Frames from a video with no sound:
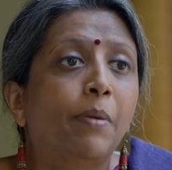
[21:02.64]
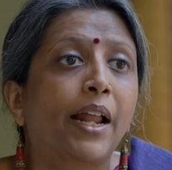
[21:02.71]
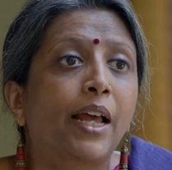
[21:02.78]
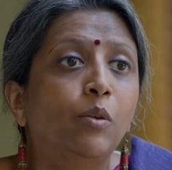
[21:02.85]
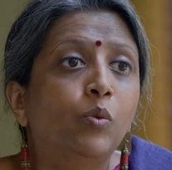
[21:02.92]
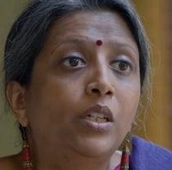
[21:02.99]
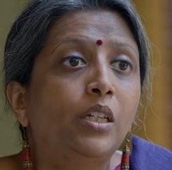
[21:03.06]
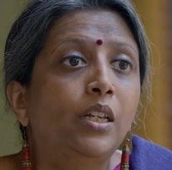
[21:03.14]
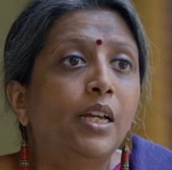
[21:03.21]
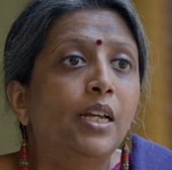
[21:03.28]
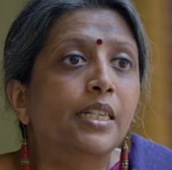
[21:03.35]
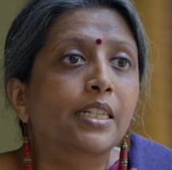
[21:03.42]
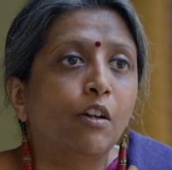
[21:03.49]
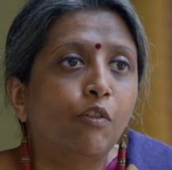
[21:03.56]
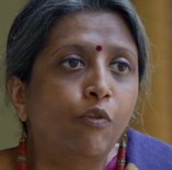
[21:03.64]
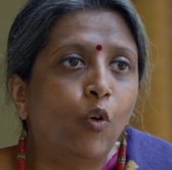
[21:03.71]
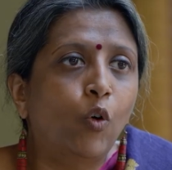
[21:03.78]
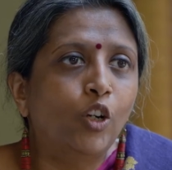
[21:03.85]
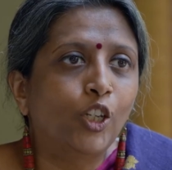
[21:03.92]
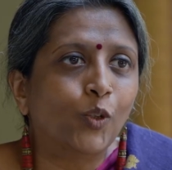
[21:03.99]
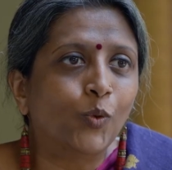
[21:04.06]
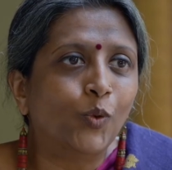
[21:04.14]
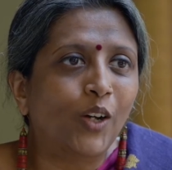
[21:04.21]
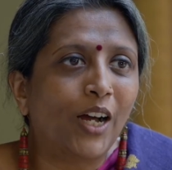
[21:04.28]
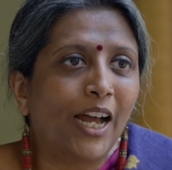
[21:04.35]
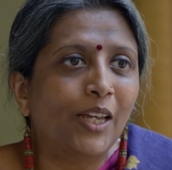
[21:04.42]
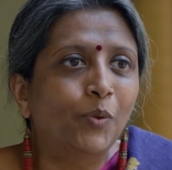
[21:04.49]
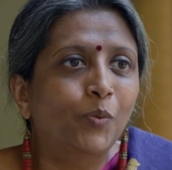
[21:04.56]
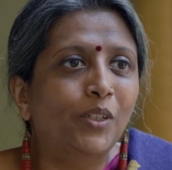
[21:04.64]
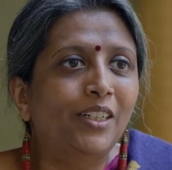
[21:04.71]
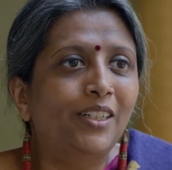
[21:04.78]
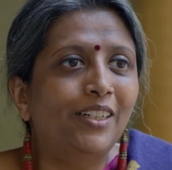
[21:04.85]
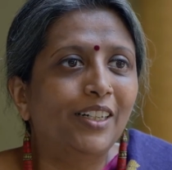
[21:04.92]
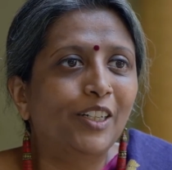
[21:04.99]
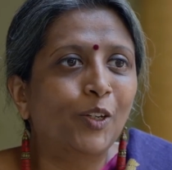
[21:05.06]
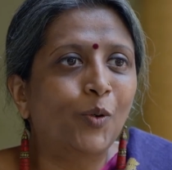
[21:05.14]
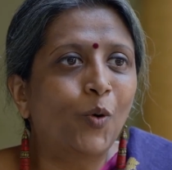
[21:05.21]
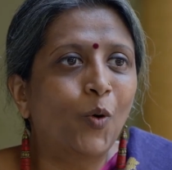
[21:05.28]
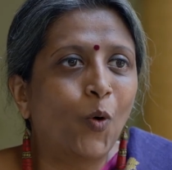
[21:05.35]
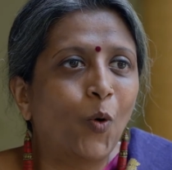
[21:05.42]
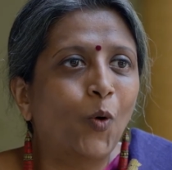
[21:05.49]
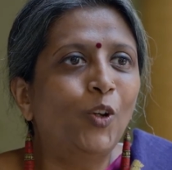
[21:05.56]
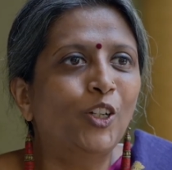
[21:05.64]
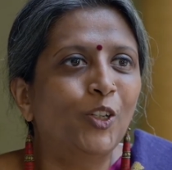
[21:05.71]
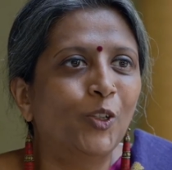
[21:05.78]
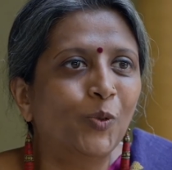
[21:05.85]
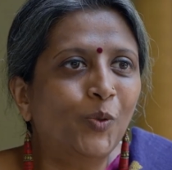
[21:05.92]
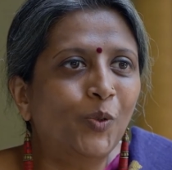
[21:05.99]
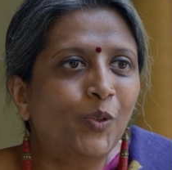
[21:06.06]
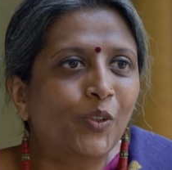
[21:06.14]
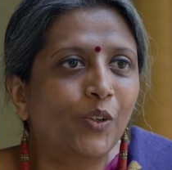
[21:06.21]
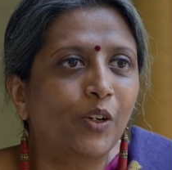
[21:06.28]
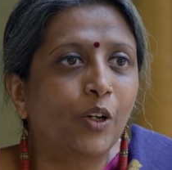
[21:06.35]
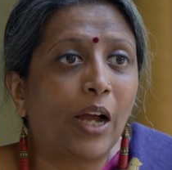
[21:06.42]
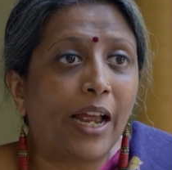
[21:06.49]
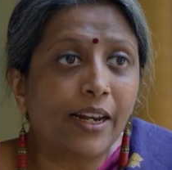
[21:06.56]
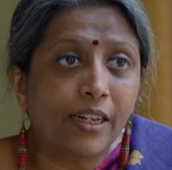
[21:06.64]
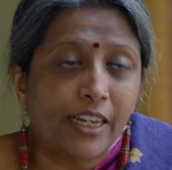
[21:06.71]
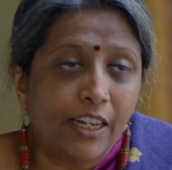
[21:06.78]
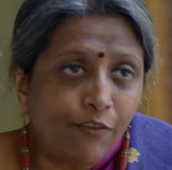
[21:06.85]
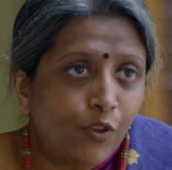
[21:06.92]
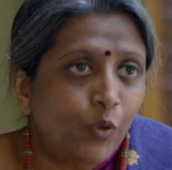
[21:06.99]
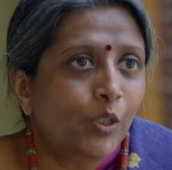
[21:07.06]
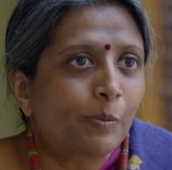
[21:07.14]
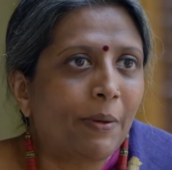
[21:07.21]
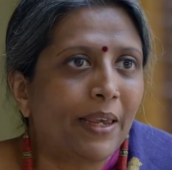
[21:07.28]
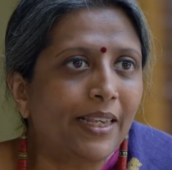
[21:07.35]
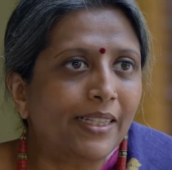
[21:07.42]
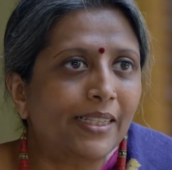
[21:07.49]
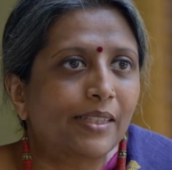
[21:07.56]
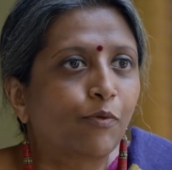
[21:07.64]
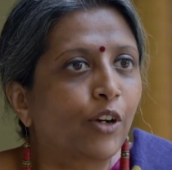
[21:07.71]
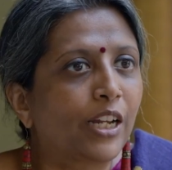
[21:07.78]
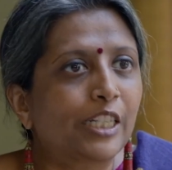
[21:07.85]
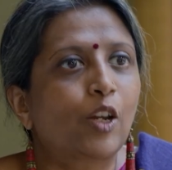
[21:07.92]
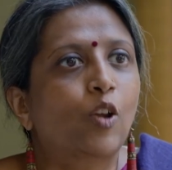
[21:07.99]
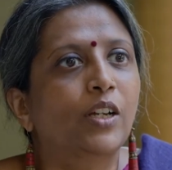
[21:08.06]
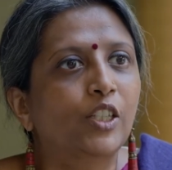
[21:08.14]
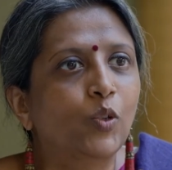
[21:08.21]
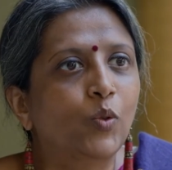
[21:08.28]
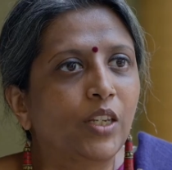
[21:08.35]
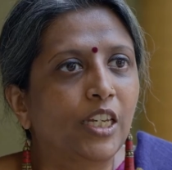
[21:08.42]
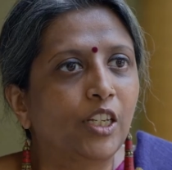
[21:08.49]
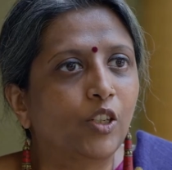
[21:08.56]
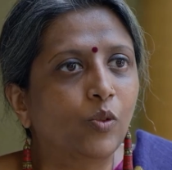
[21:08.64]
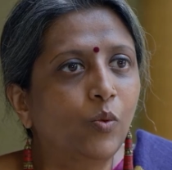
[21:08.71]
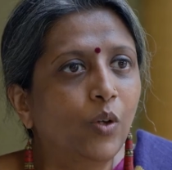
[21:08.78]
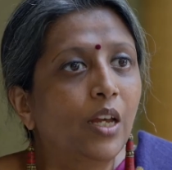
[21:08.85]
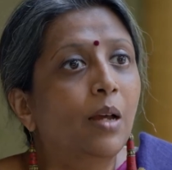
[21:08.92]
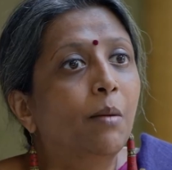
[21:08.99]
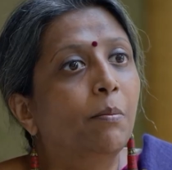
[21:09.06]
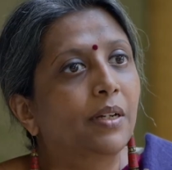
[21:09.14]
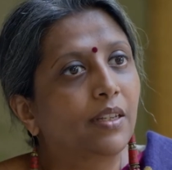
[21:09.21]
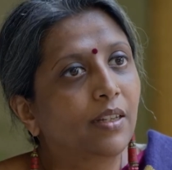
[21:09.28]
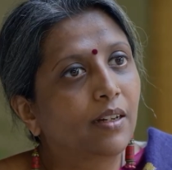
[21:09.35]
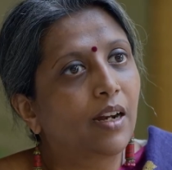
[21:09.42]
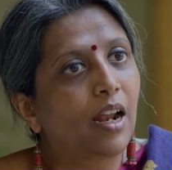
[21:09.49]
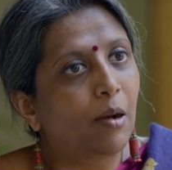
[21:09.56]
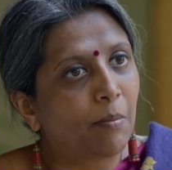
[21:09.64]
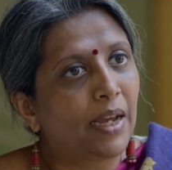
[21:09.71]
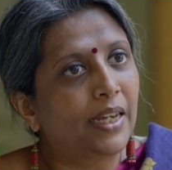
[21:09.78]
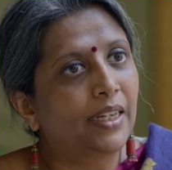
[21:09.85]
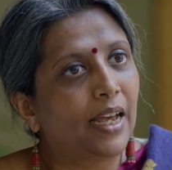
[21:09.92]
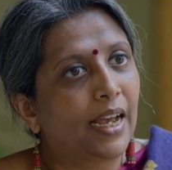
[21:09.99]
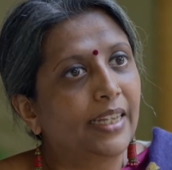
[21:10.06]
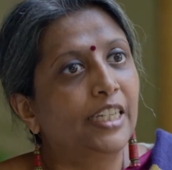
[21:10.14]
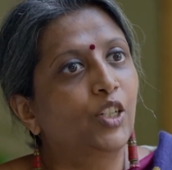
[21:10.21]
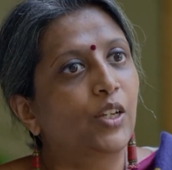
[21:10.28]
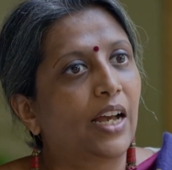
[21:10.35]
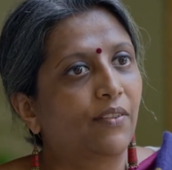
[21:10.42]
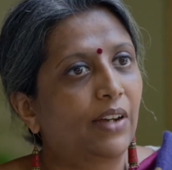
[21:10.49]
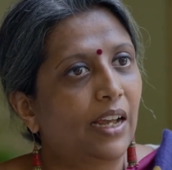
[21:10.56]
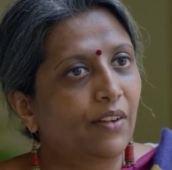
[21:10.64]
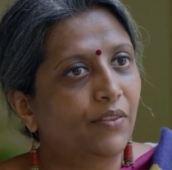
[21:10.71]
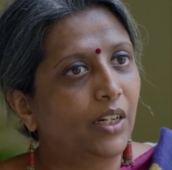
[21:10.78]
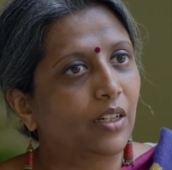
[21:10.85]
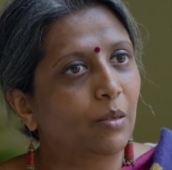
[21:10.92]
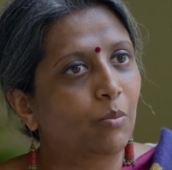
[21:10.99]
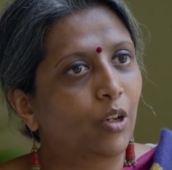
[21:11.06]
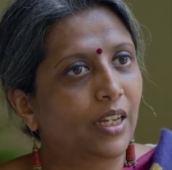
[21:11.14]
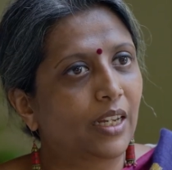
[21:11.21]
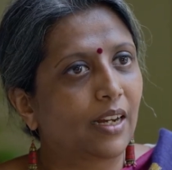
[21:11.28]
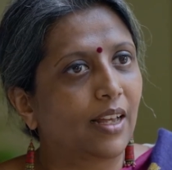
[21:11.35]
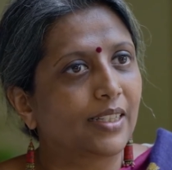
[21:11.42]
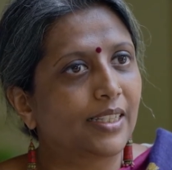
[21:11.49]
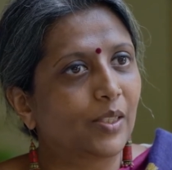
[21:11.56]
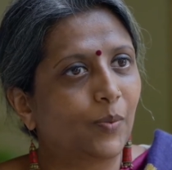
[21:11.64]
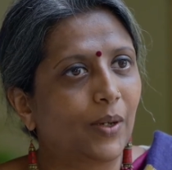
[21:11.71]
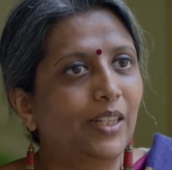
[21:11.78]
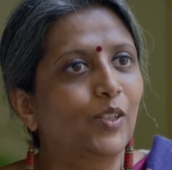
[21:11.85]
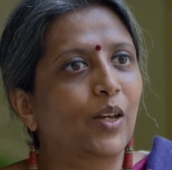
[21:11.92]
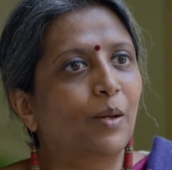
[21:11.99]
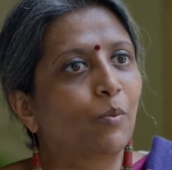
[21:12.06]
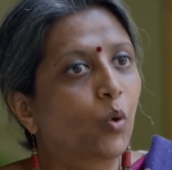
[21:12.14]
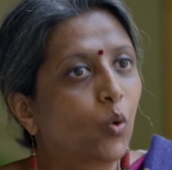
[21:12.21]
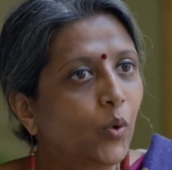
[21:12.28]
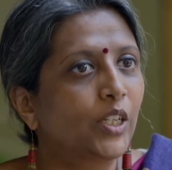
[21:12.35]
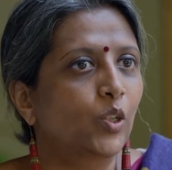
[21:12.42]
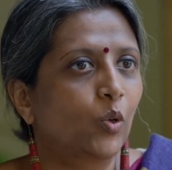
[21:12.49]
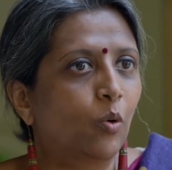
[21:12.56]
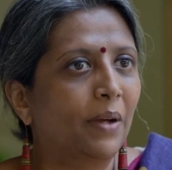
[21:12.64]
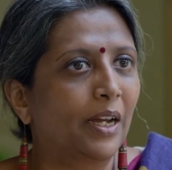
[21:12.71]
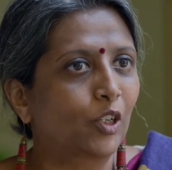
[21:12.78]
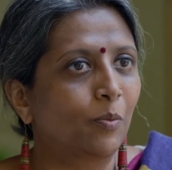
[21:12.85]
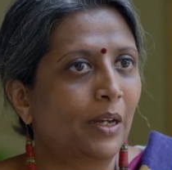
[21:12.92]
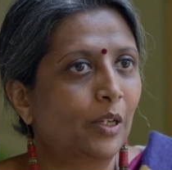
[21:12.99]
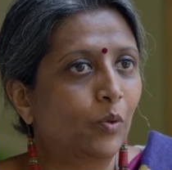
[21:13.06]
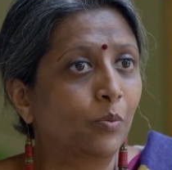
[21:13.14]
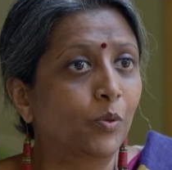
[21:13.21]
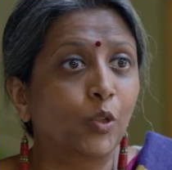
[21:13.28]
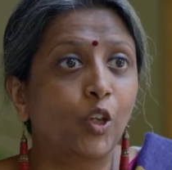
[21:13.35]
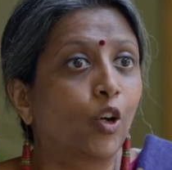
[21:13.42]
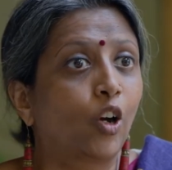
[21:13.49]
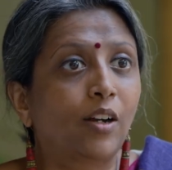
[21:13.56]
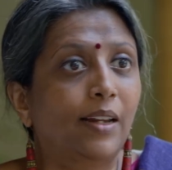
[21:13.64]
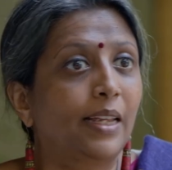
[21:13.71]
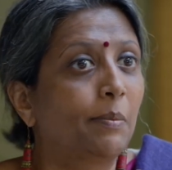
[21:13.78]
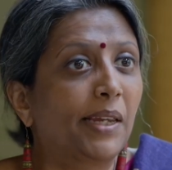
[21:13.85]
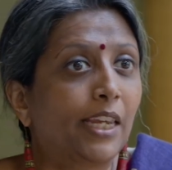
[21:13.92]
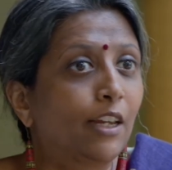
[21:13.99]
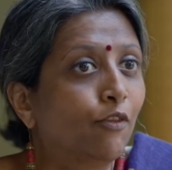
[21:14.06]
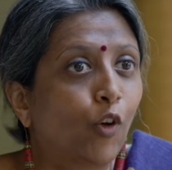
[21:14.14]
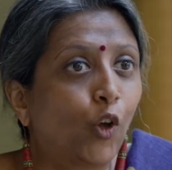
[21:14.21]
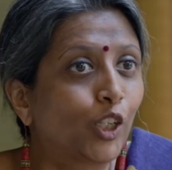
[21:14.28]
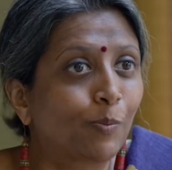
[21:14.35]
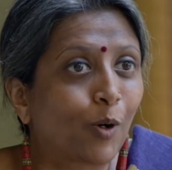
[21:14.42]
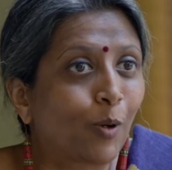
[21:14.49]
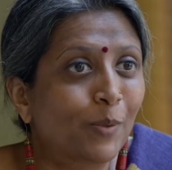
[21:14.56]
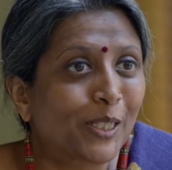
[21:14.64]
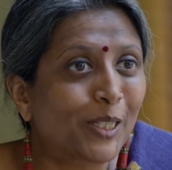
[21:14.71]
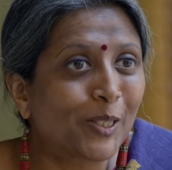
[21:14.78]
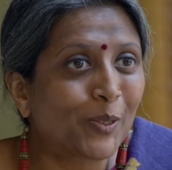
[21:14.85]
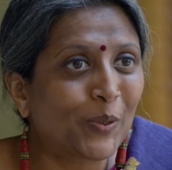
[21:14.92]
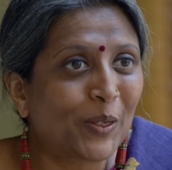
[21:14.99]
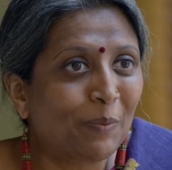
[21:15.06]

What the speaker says: but I will scaffold you. I will, hold you and give you space for as long as you need to. But here are I have an early morning class as well. So I'm going to go back to my room. So you're not like making false promises to